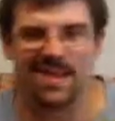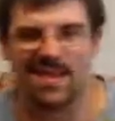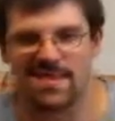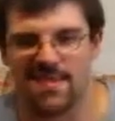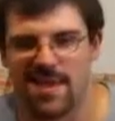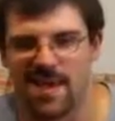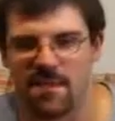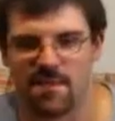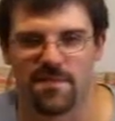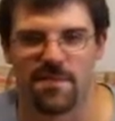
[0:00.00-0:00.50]
the
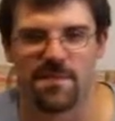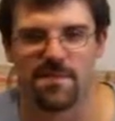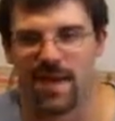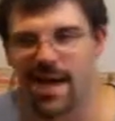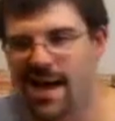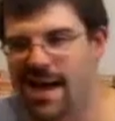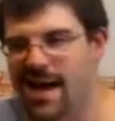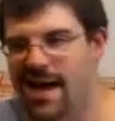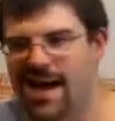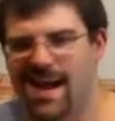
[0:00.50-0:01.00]
team from
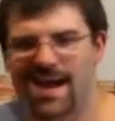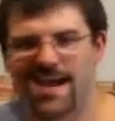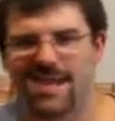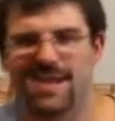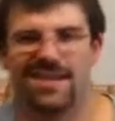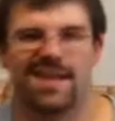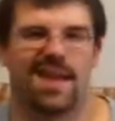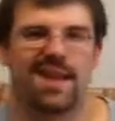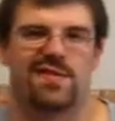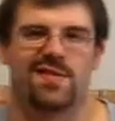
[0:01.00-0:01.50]
behind,
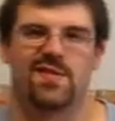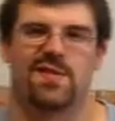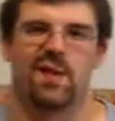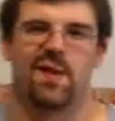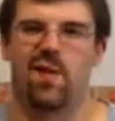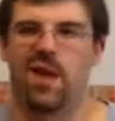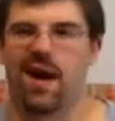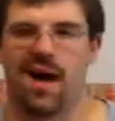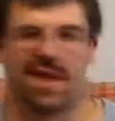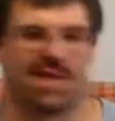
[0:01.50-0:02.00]
and it's
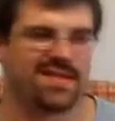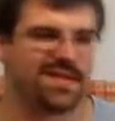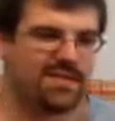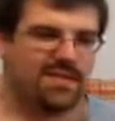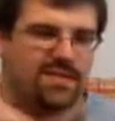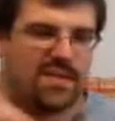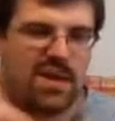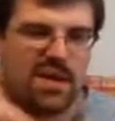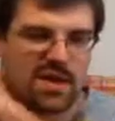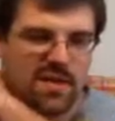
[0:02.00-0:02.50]
so
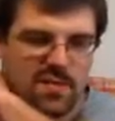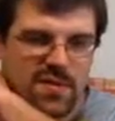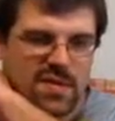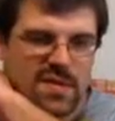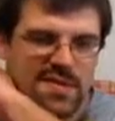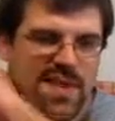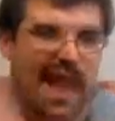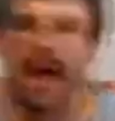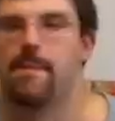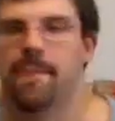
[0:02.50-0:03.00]
awesome. You know,
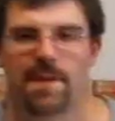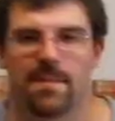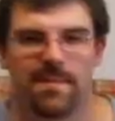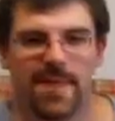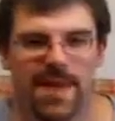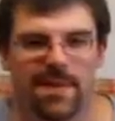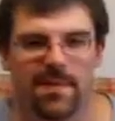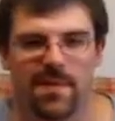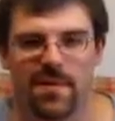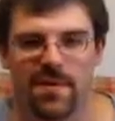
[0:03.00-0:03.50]
stabbing
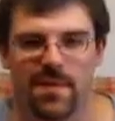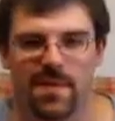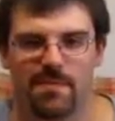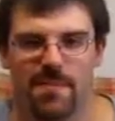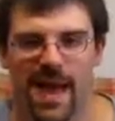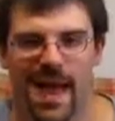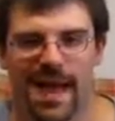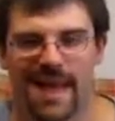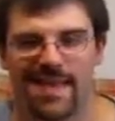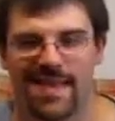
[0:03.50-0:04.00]
people in the
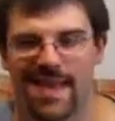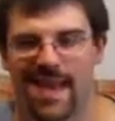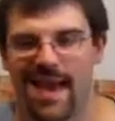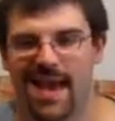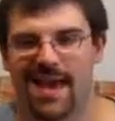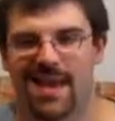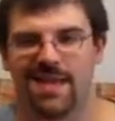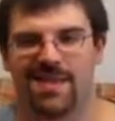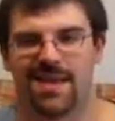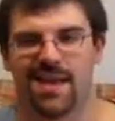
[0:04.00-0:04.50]
back of the
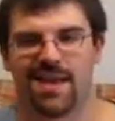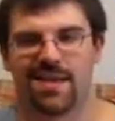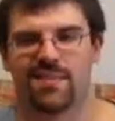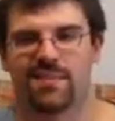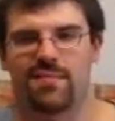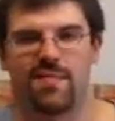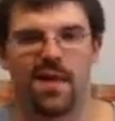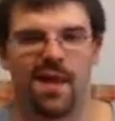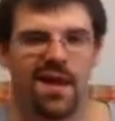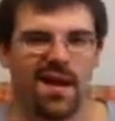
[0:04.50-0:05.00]
head like
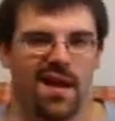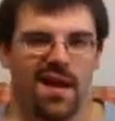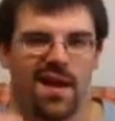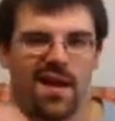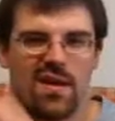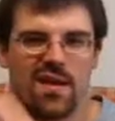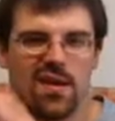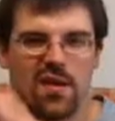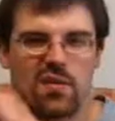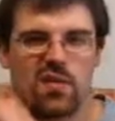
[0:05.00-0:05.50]

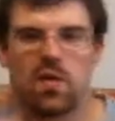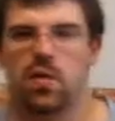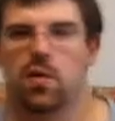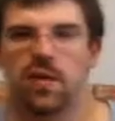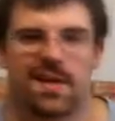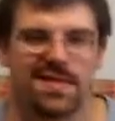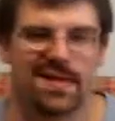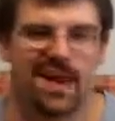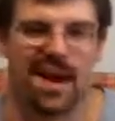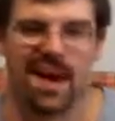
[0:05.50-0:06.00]
2
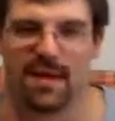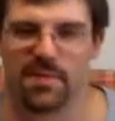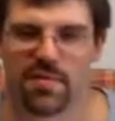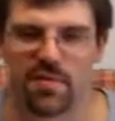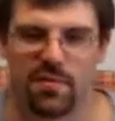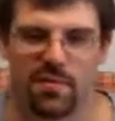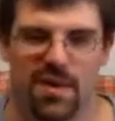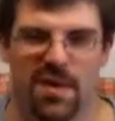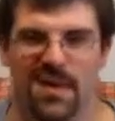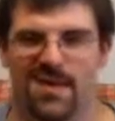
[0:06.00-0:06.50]
at a time,
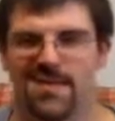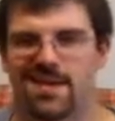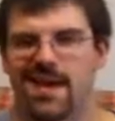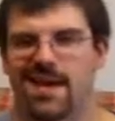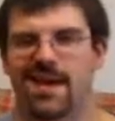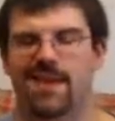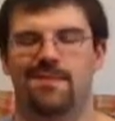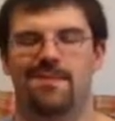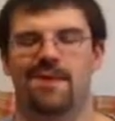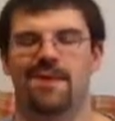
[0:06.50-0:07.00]
3 at a
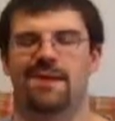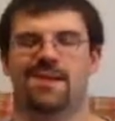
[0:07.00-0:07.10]
time. You